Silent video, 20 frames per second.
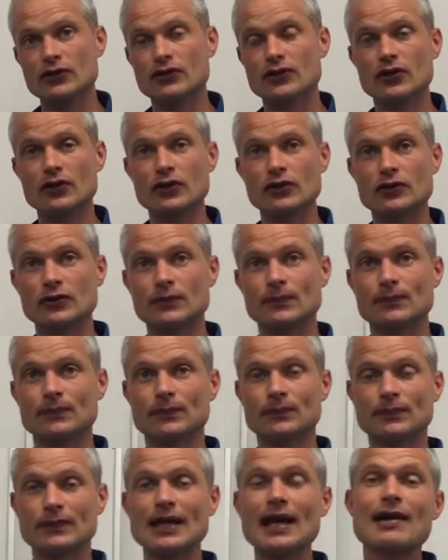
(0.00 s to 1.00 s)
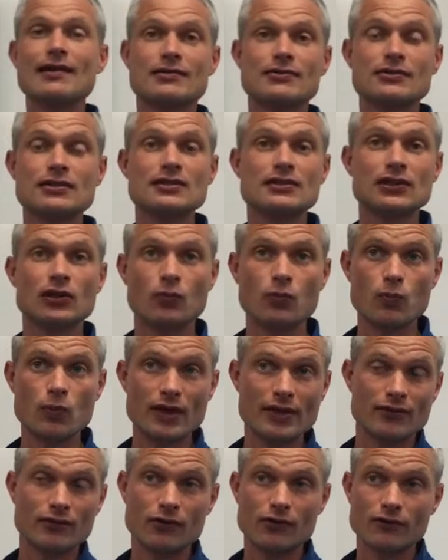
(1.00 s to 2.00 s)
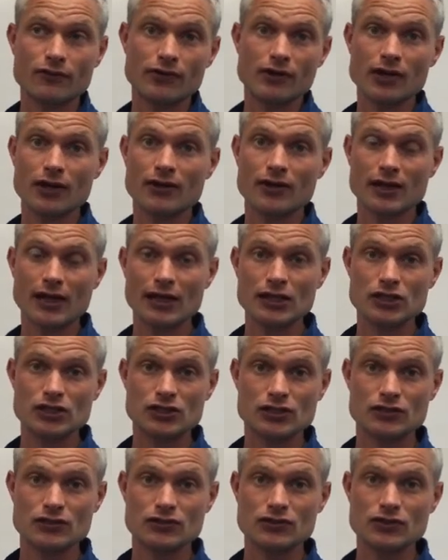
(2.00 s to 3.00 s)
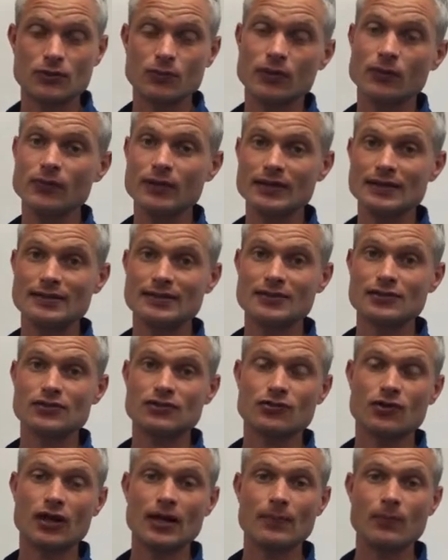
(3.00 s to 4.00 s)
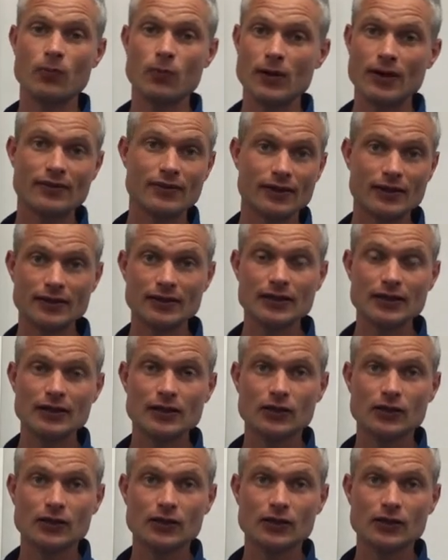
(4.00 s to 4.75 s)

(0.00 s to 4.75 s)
the characteristic weather of a location. So when we describe weather,